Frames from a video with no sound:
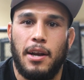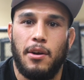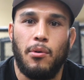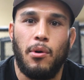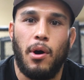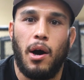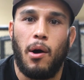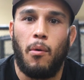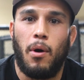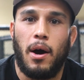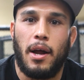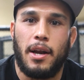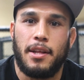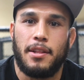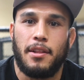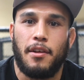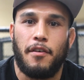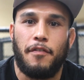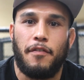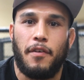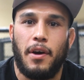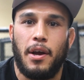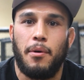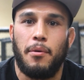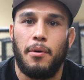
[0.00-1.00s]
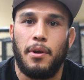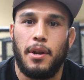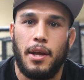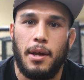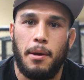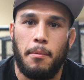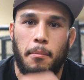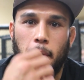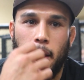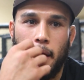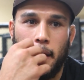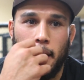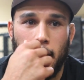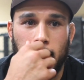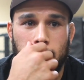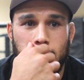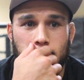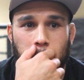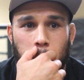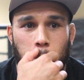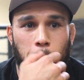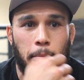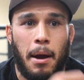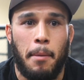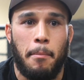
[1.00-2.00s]
I knew I wanted to fight with him, and I
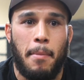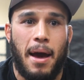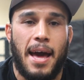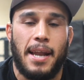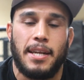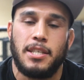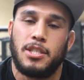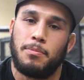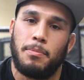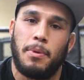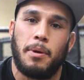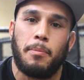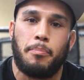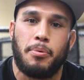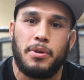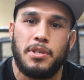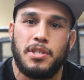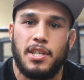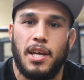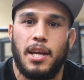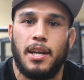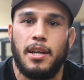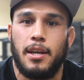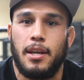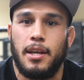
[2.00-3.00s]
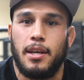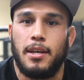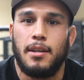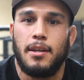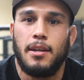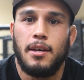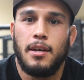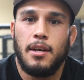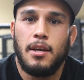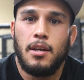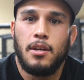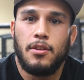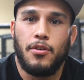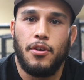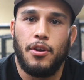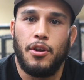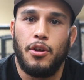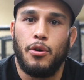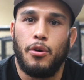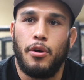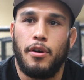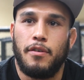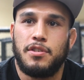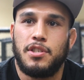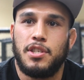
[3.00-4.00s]
think my management presented it to
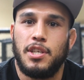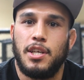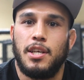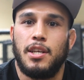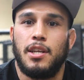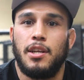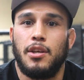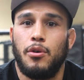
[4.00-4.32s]
the UFC.